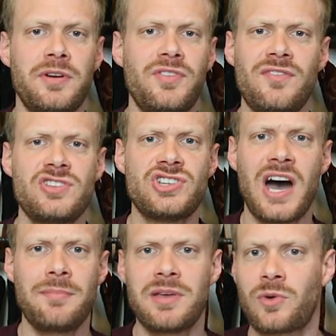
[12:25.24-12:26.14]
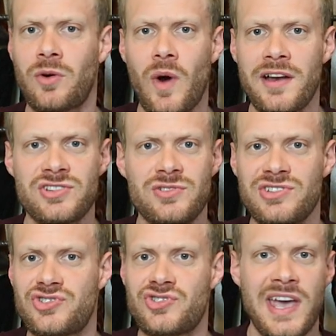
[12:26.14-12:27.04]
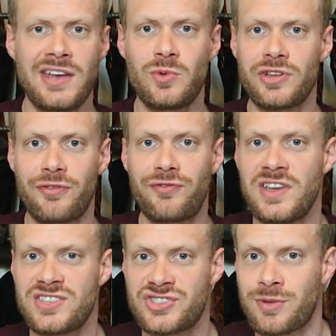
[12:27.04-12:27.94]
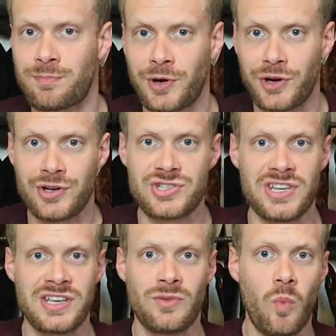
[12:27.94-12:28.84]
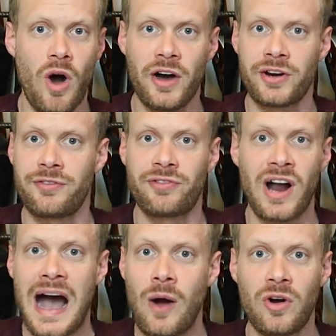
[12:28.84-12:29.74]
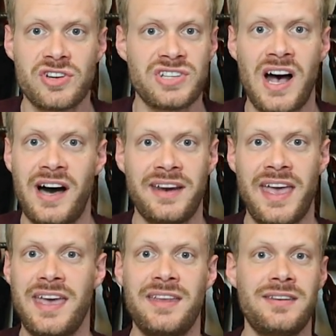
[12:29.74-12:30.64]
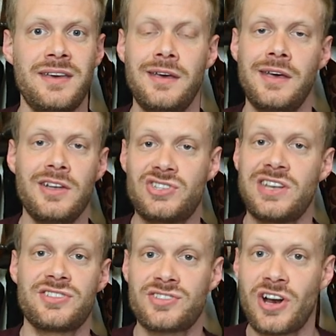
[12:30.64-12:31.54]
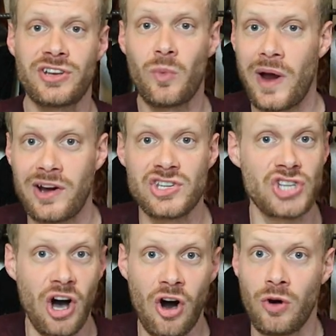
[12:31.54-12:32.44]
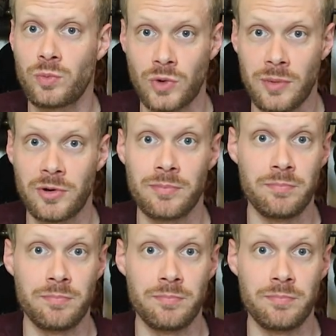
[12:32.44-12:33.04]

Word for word: But if you have a job that requires you to stand with your feet submerged in water for hours on end, chances are you're wearing tall rubber